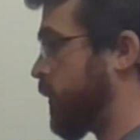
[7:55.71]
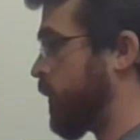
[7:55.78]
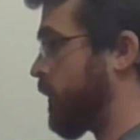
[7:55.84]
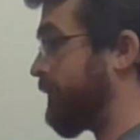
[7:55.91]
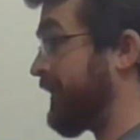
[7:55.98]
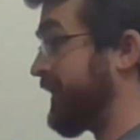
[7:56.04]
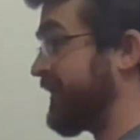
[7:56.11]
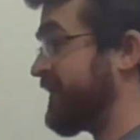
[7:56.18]

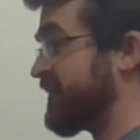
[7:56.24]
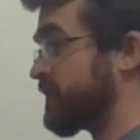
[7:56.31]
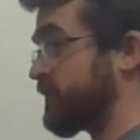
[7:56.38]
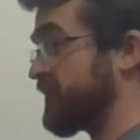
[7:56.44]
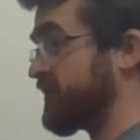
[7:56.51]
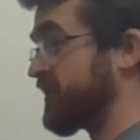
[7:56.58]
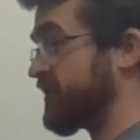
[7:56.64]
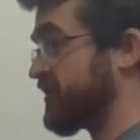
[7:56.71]
But in this
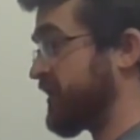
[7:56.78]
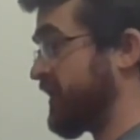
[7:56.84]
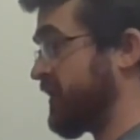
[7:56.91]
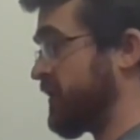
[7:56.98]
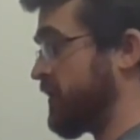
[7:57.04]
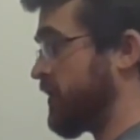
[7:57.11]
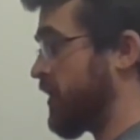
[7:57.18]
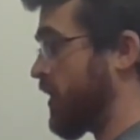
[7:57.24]
position,
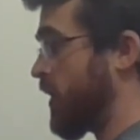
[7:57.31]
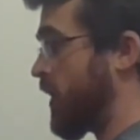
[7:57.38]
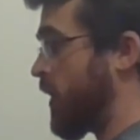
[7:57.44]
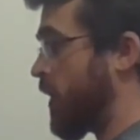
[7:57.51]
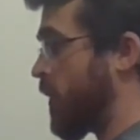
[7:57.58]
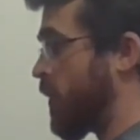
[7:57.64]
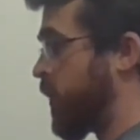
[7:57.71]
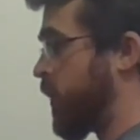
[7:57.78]

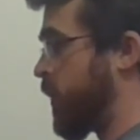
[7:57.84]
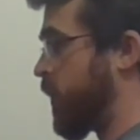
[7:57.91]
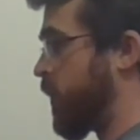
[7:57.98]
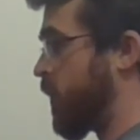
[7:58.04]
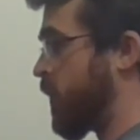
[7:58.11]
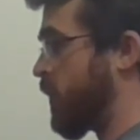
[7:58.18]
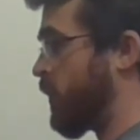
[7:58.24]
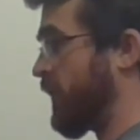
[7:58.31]

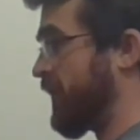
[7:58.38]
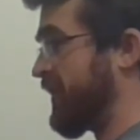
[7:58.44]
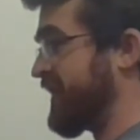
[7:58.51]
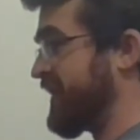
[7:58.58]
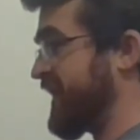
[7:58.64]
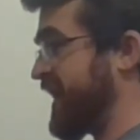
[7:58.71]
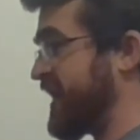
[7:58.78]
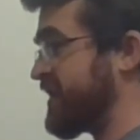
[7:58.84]
we're
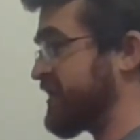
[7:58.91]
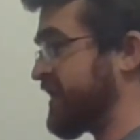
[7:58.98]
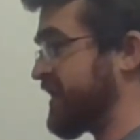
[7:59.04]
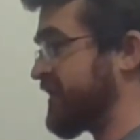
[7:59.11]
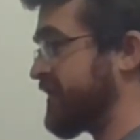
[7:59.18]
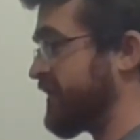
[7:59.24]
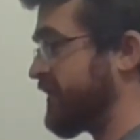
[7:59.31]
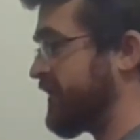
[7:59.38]

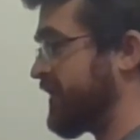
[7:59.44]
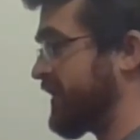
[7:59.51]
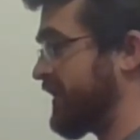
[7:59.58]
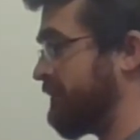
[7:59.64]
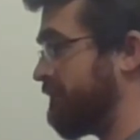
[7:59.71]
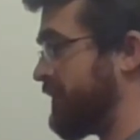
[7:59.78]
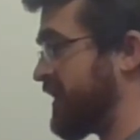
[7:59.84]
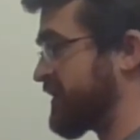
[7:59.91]
engaging the
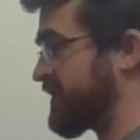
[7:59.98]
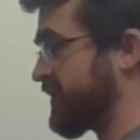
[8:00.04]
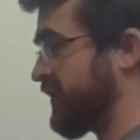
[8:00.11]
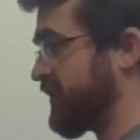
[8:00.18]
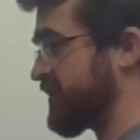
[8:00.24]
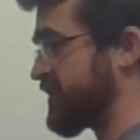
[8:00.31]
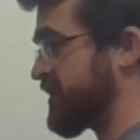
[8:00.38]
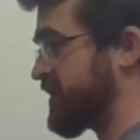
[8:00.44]
muscles